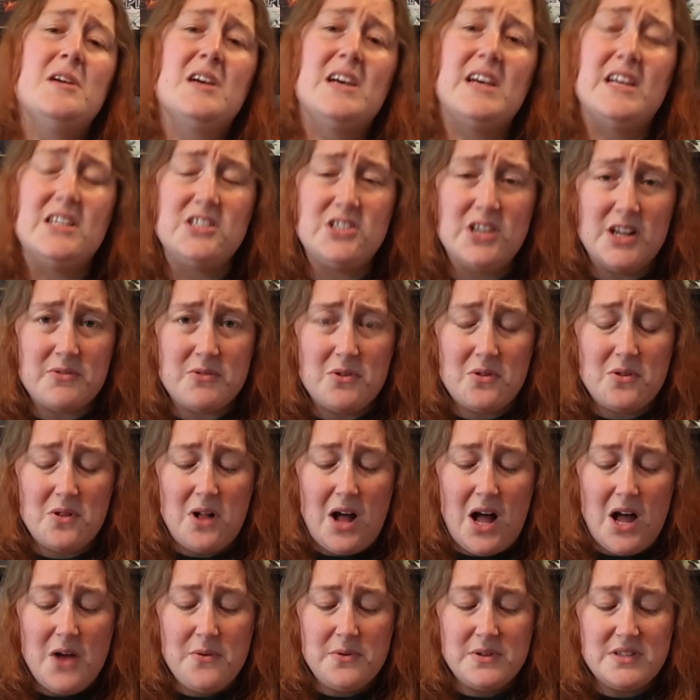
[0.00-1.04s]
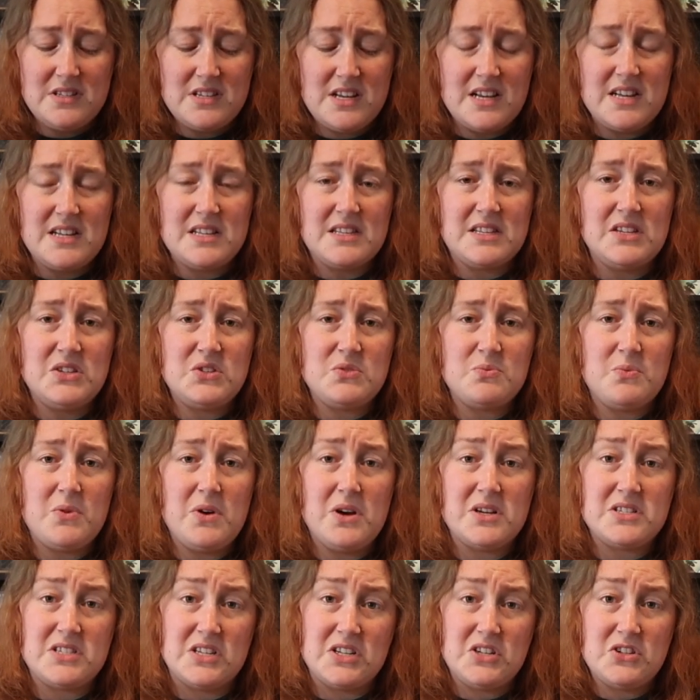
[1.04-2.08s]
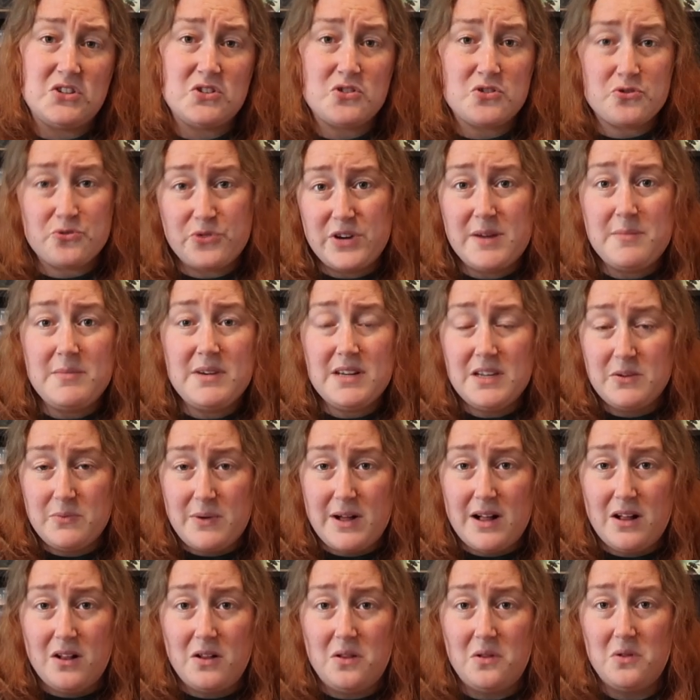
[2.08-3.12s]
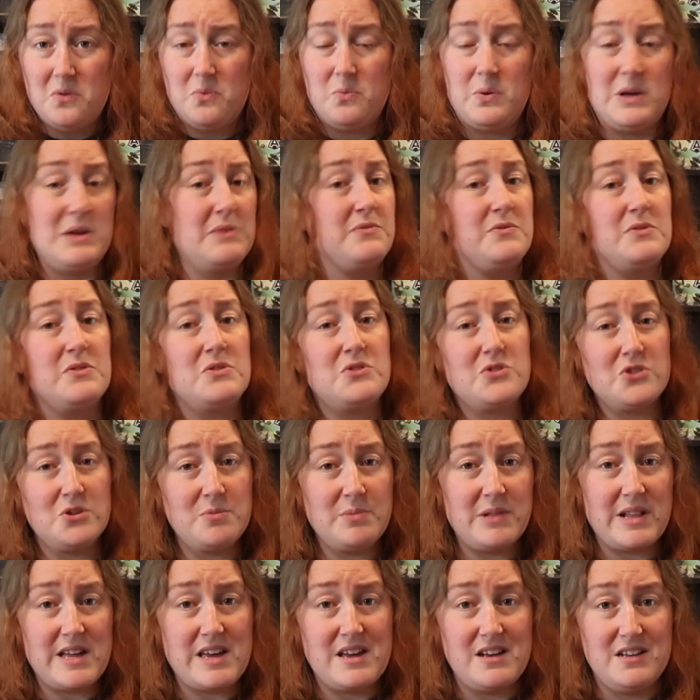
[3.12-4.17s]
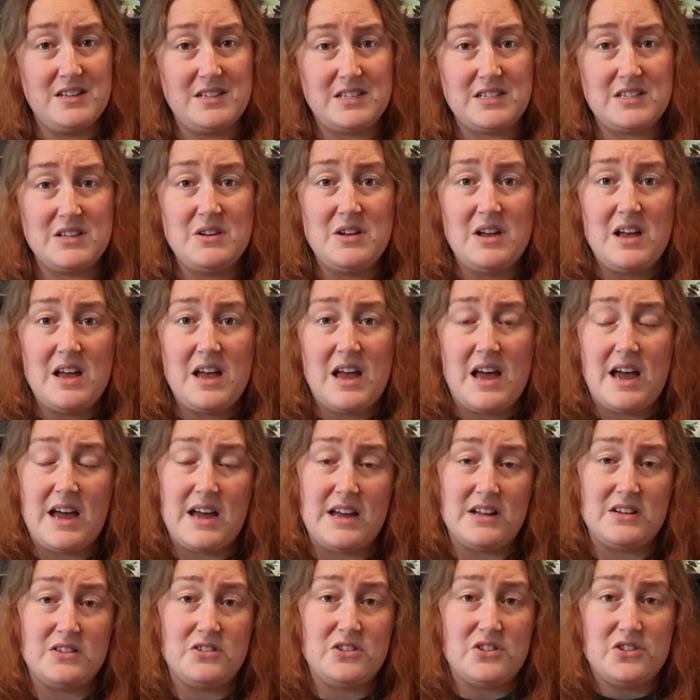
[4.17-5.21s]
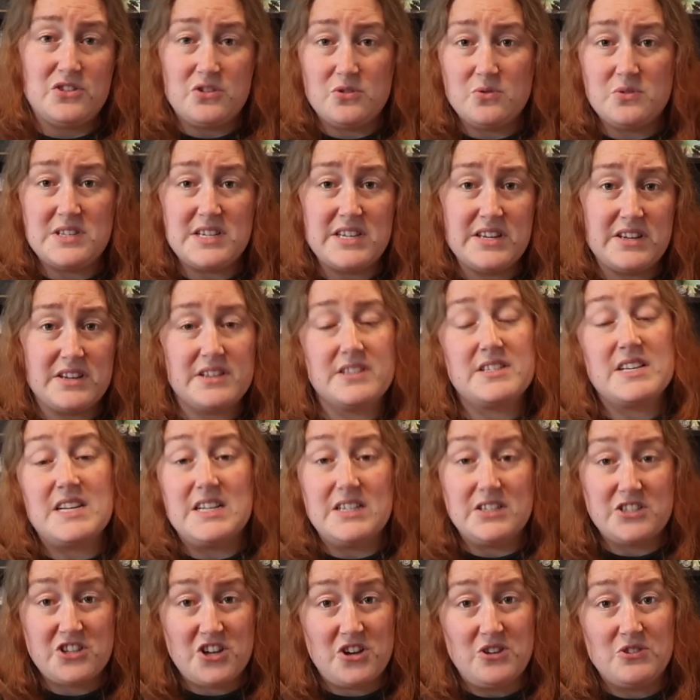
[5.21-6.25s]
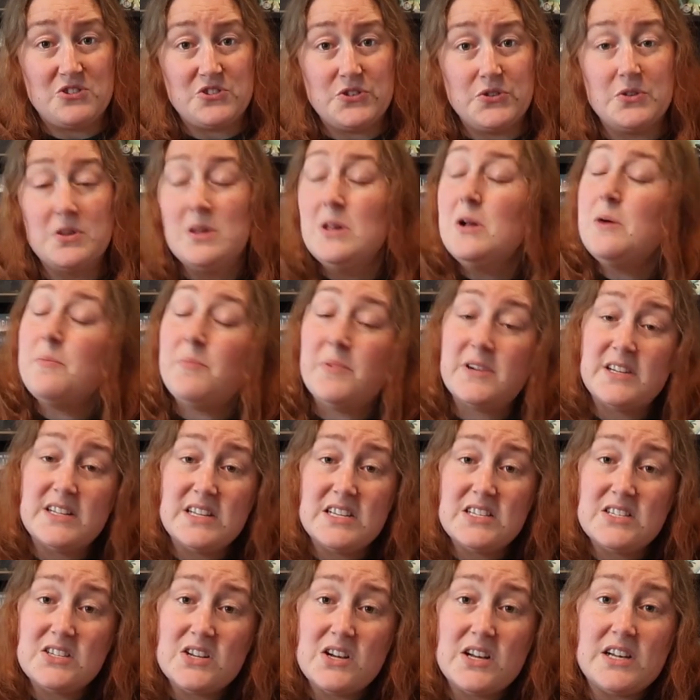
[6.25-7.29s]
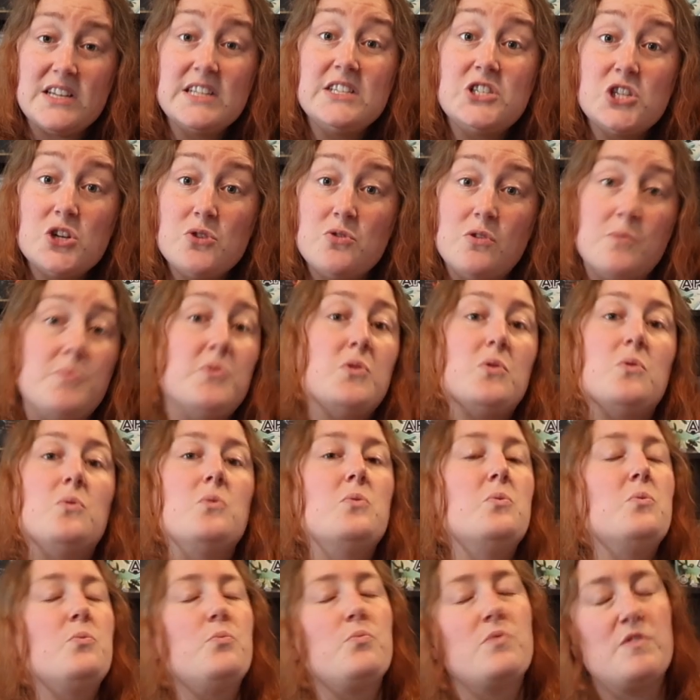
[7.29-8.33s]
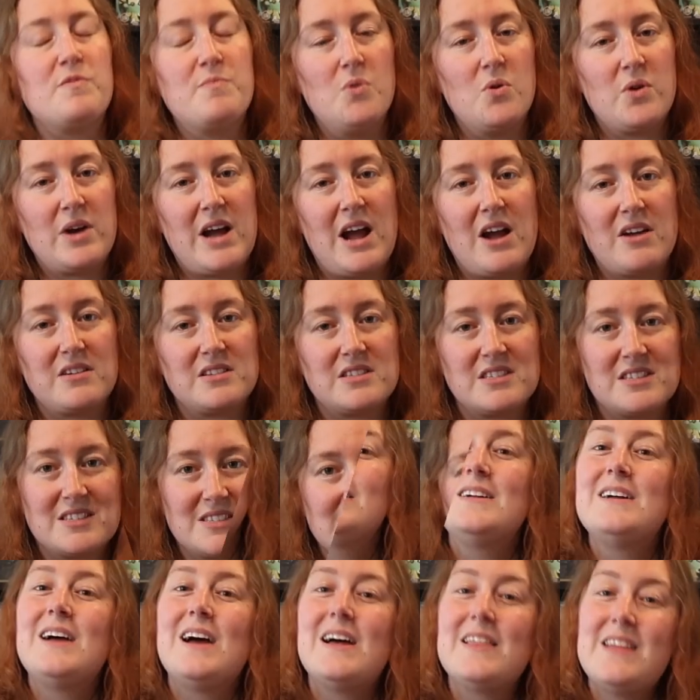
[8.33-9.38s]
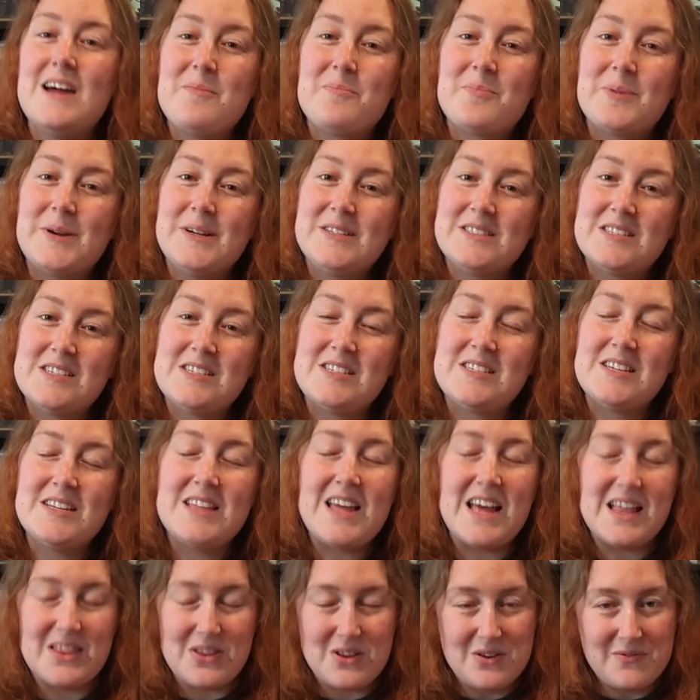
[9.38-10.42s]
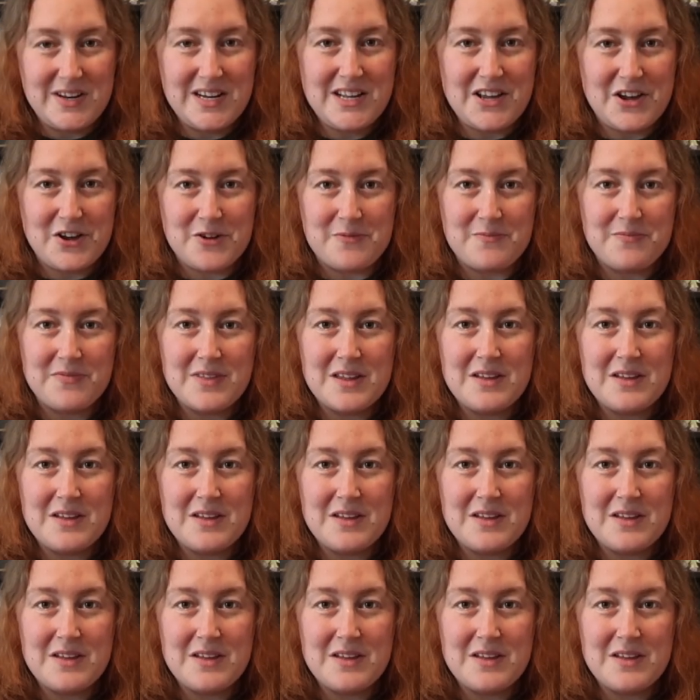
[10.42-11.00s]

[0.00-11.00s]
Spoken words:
In general, I would say this works extremely well with 2 players and 2 seekers in total, but it is certainly doable with more characters. And that brings us to the end of the video.